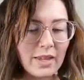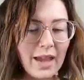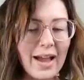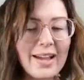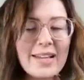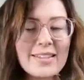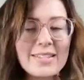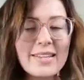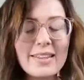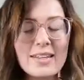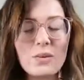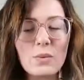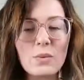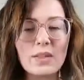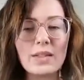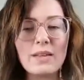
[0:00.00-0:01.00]
I guess I
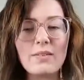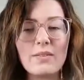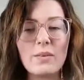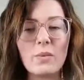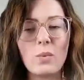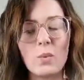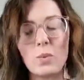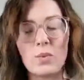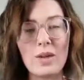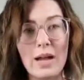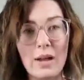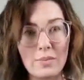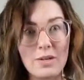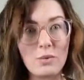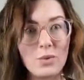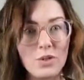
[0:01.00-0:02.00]
think we live
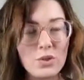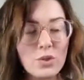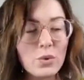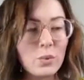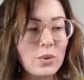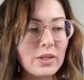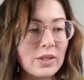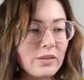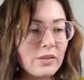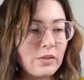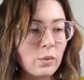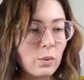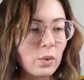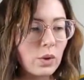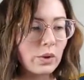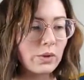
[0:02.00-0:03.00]
in
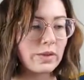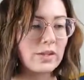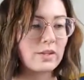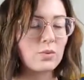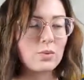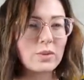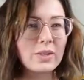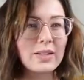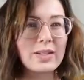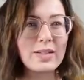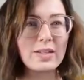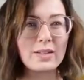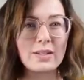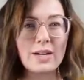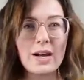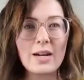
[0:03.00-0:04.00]
a world that's really
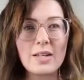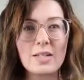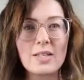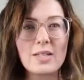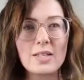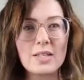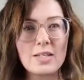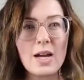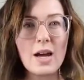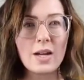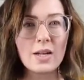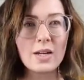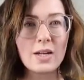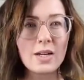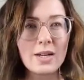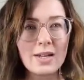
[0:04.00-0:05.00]
kind of
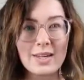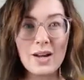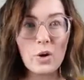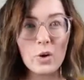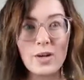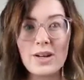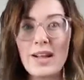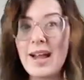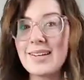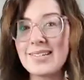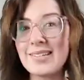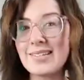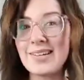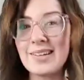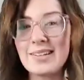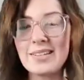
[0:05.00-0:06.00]
stuck or has a
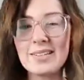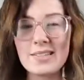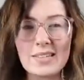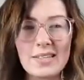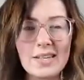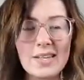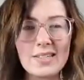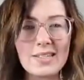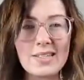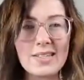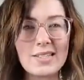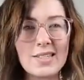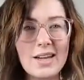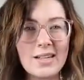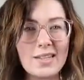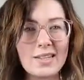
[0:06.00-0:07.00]
tendency to get
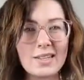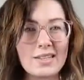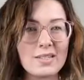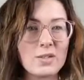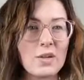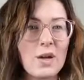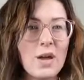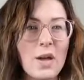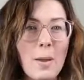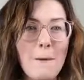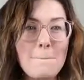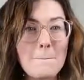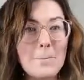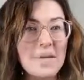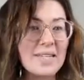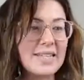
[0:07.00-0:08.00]
stuck in this
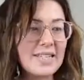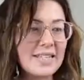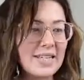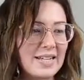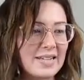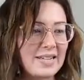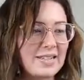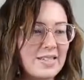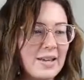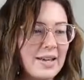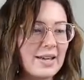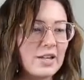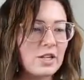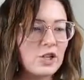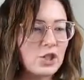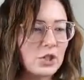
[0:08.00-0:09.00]
busyness
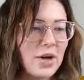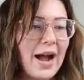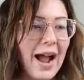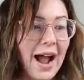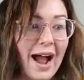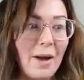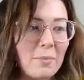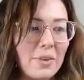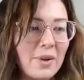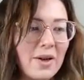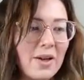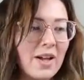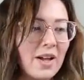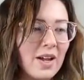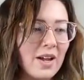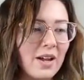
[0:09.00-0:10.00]
trap
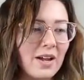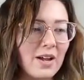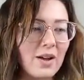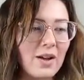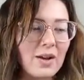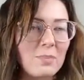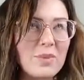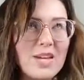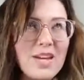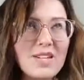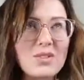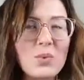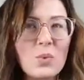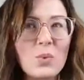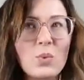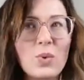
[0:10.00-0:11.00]

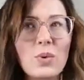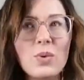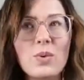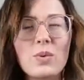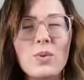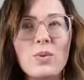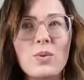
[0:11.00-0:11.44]
because we're,